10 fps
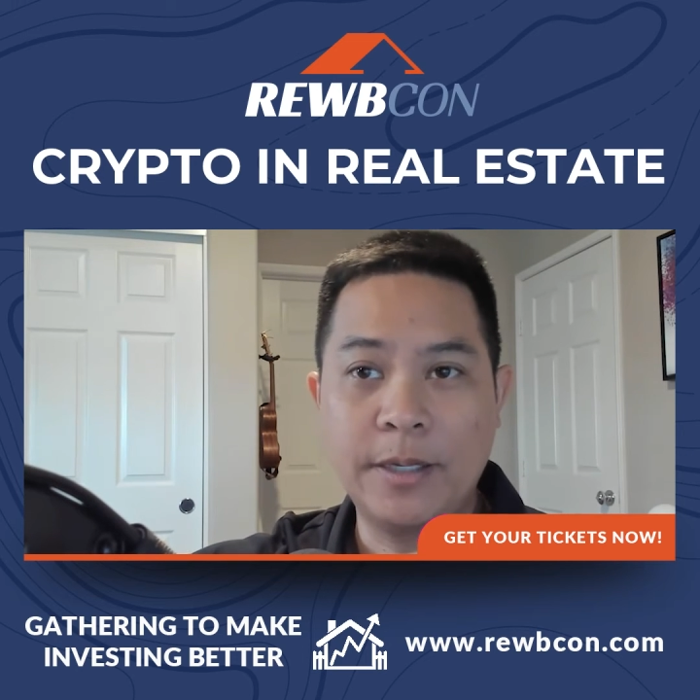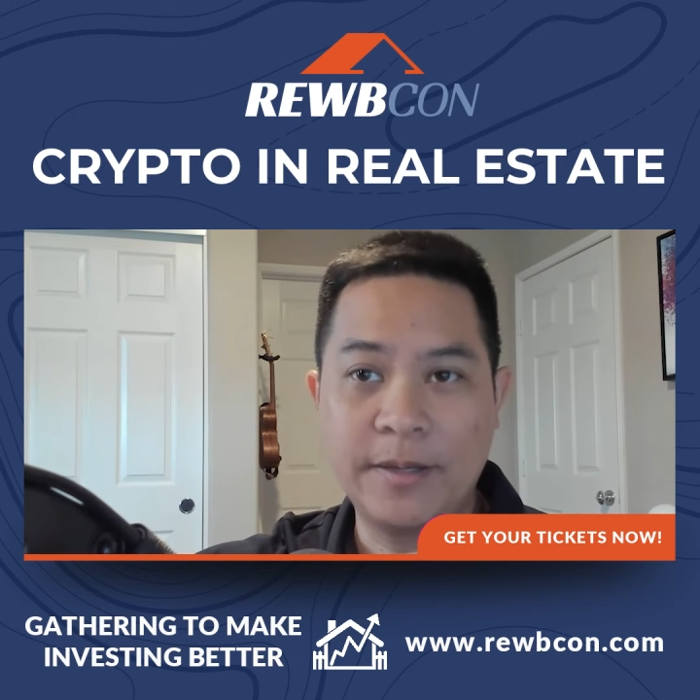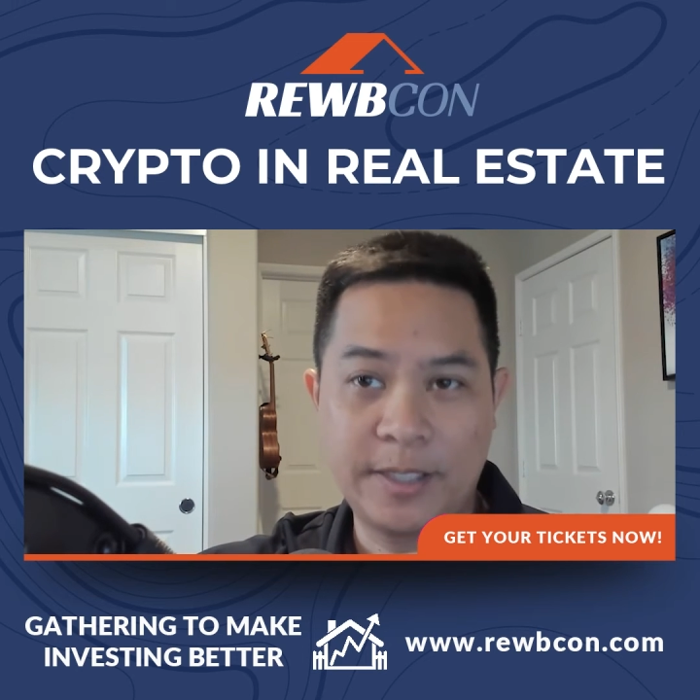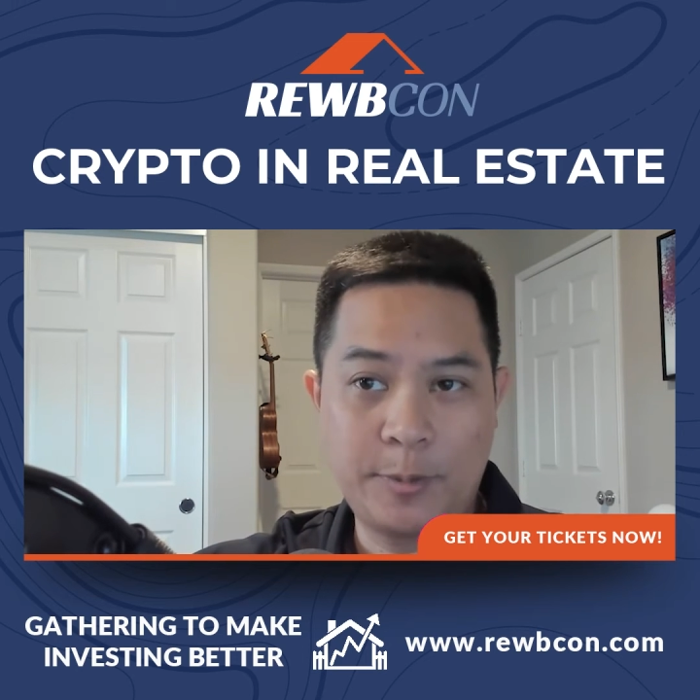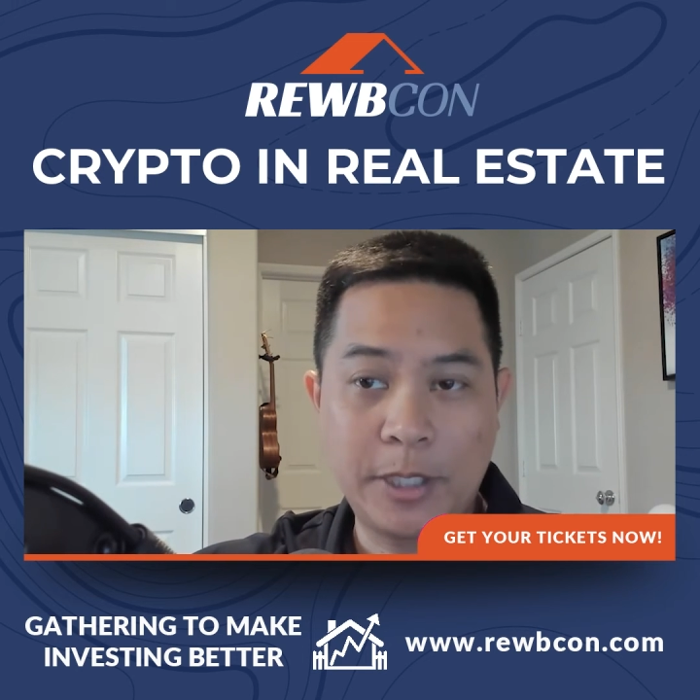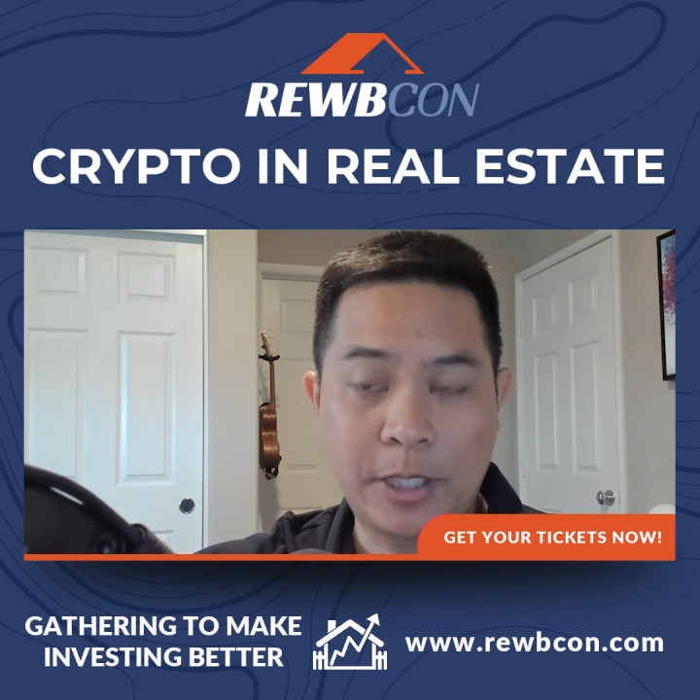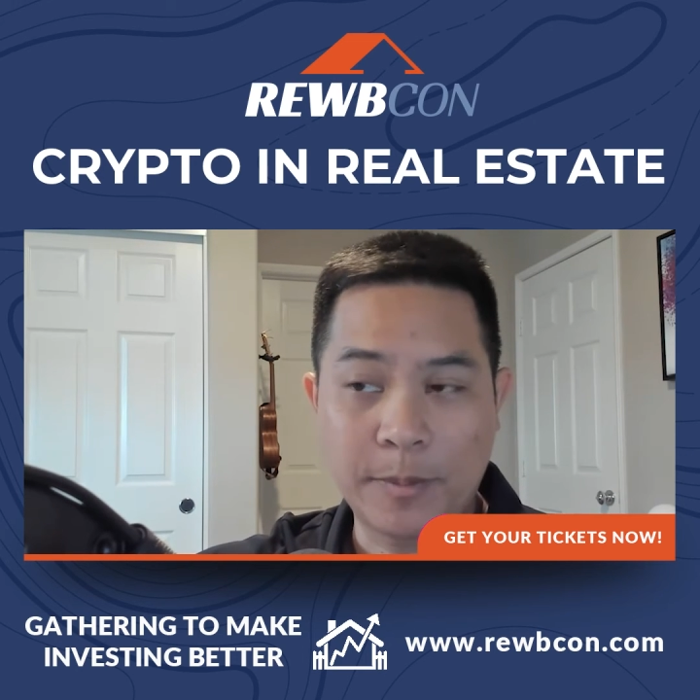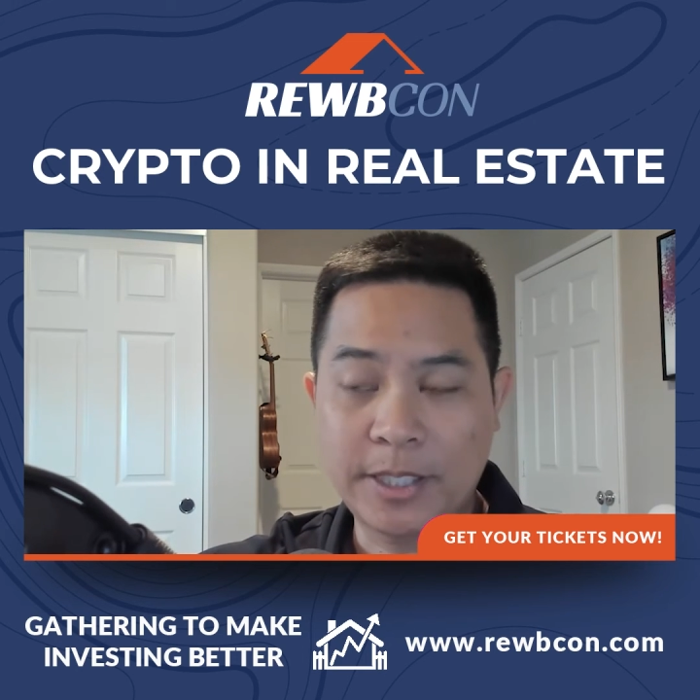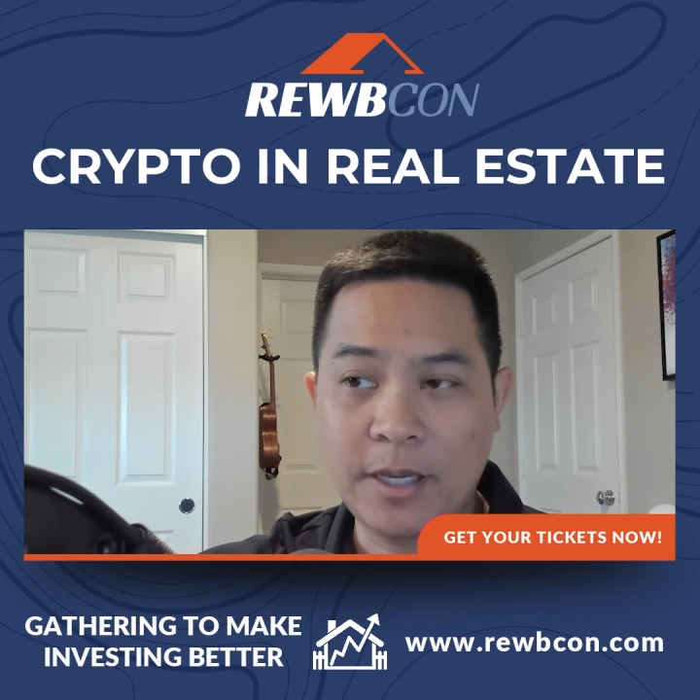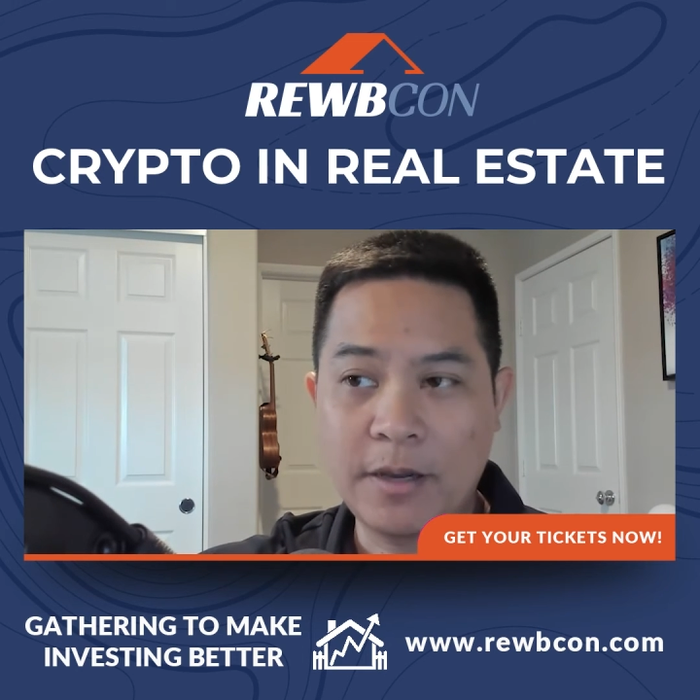as a speaker
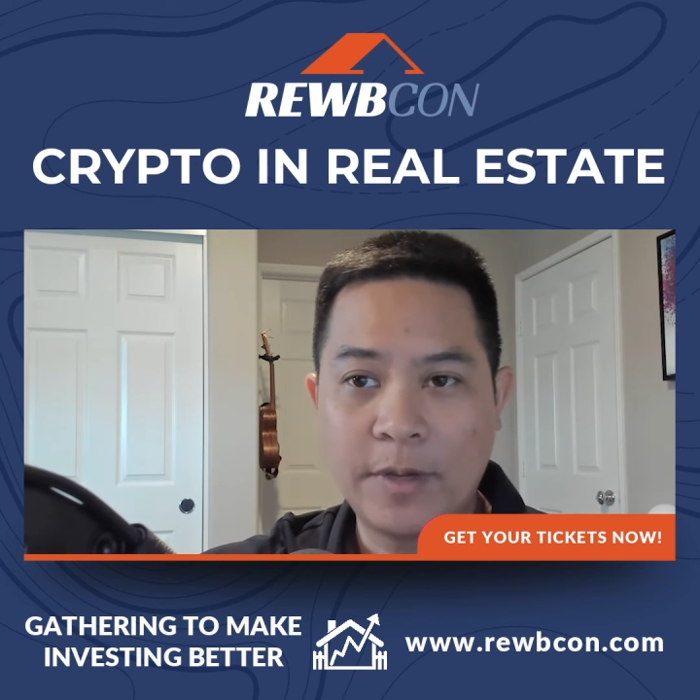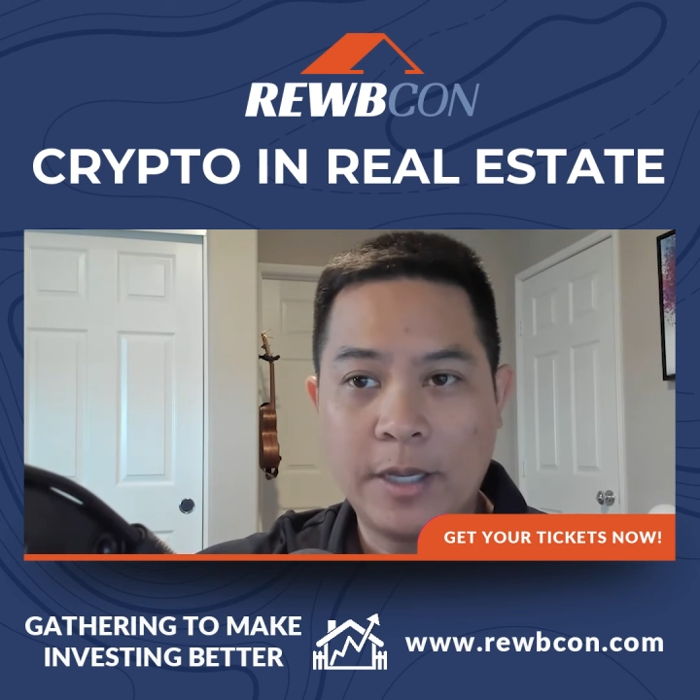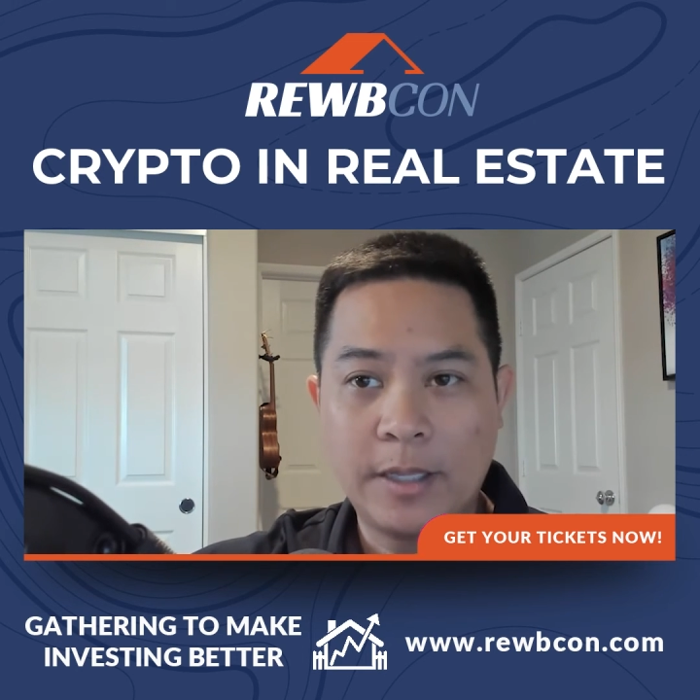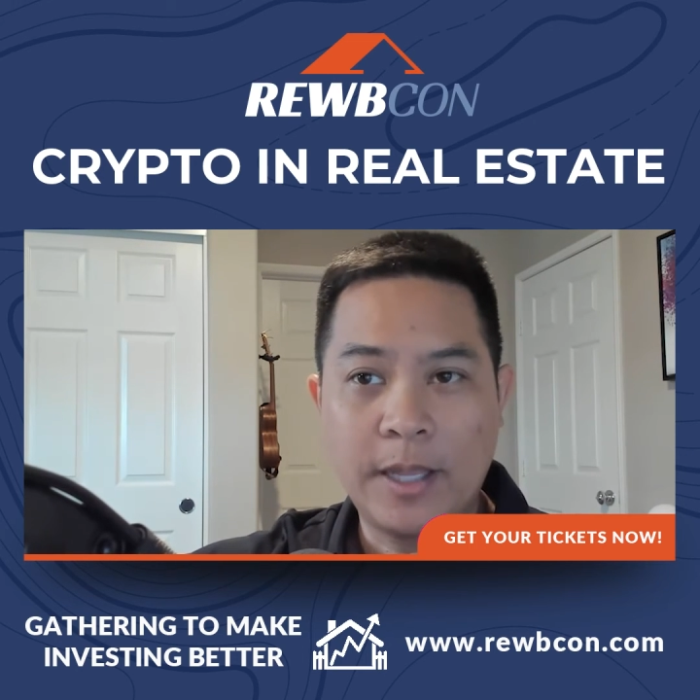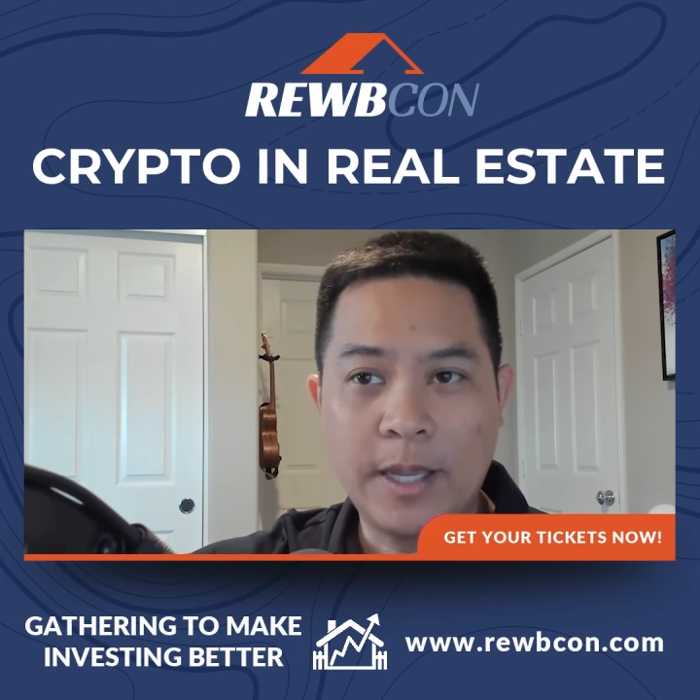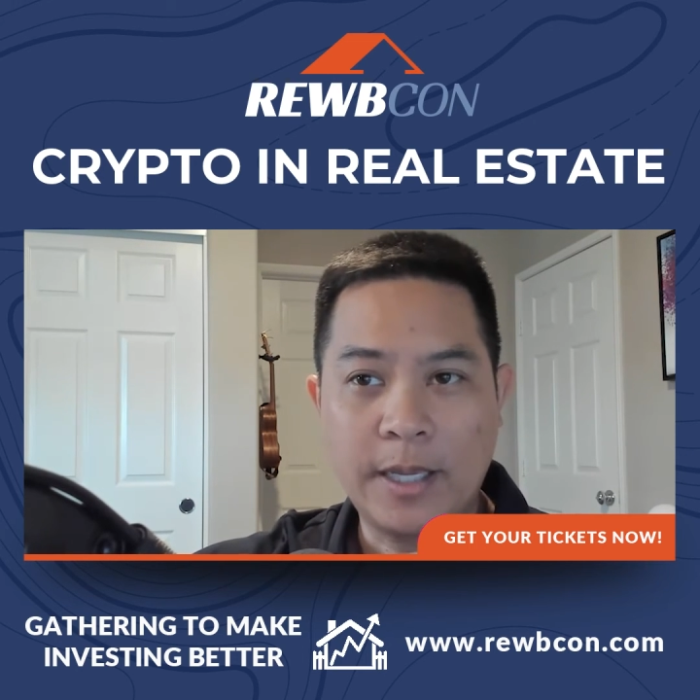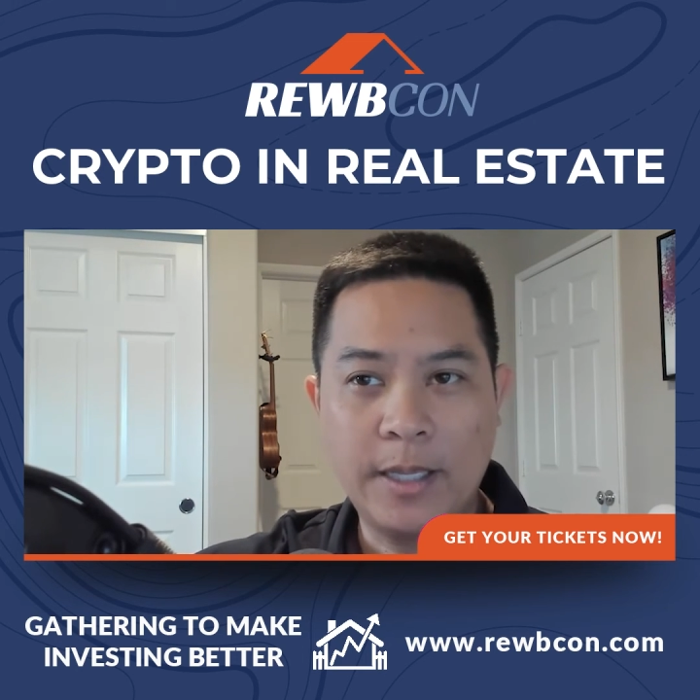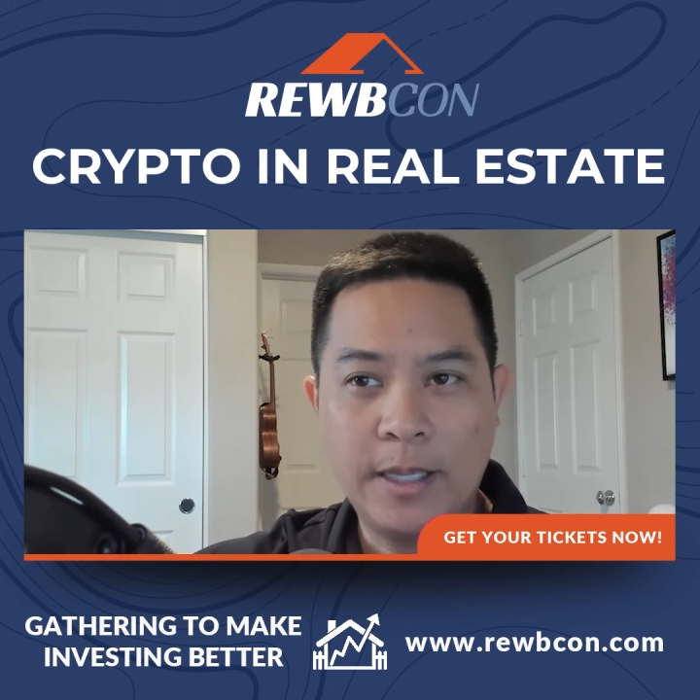myself, like